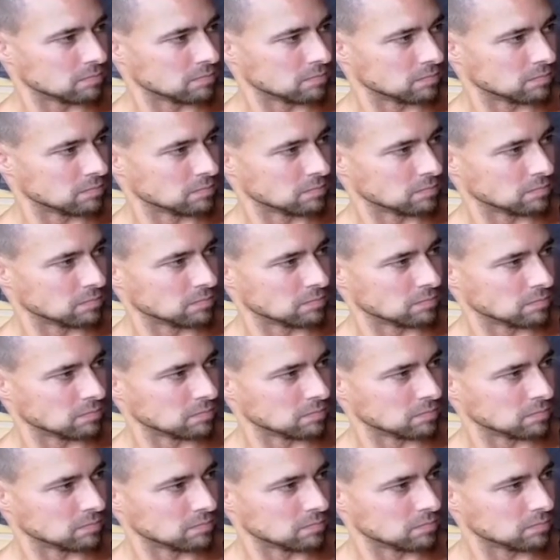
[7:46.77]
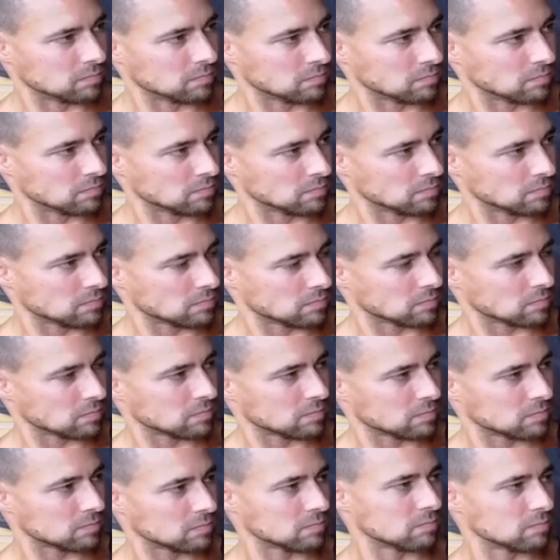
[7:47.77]

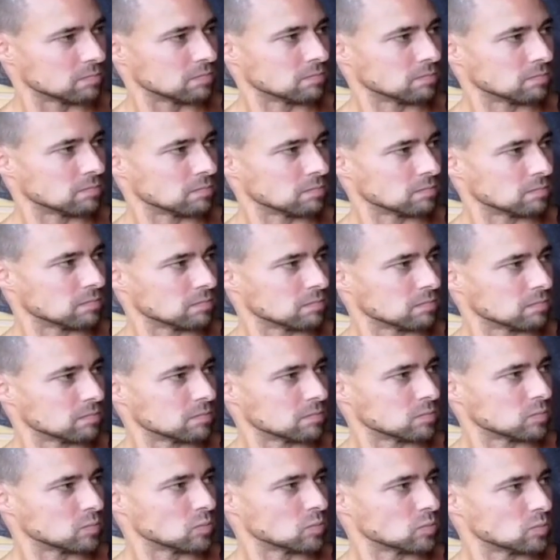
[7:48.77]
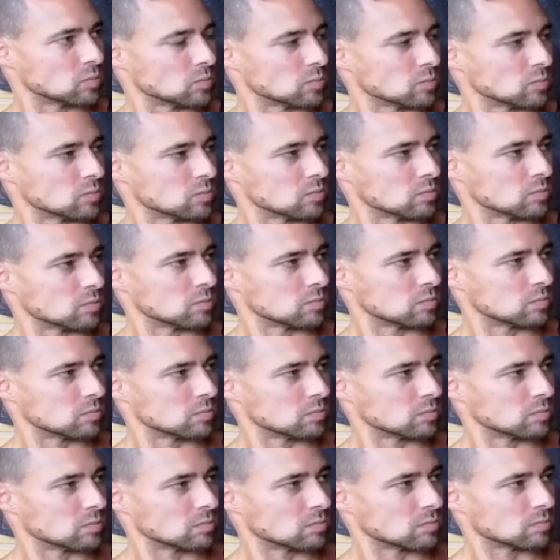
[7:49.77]

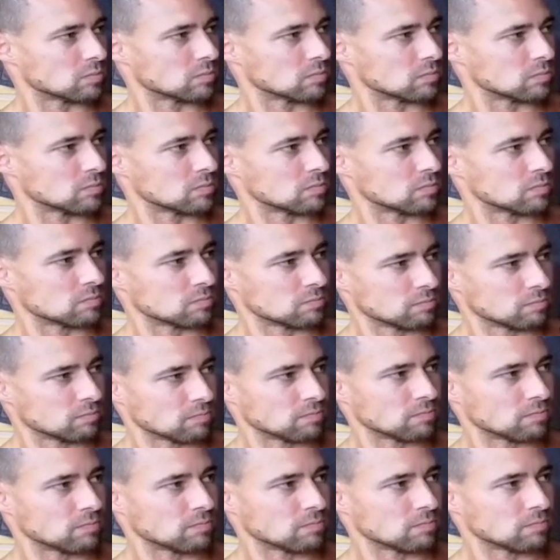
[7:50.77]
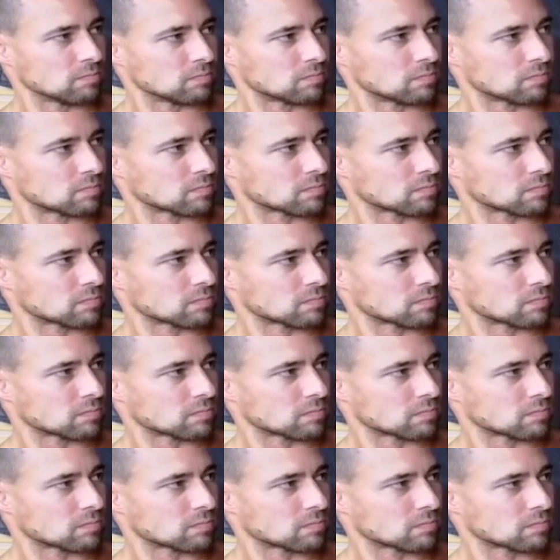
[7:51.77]
No words are spoken by the person on screen.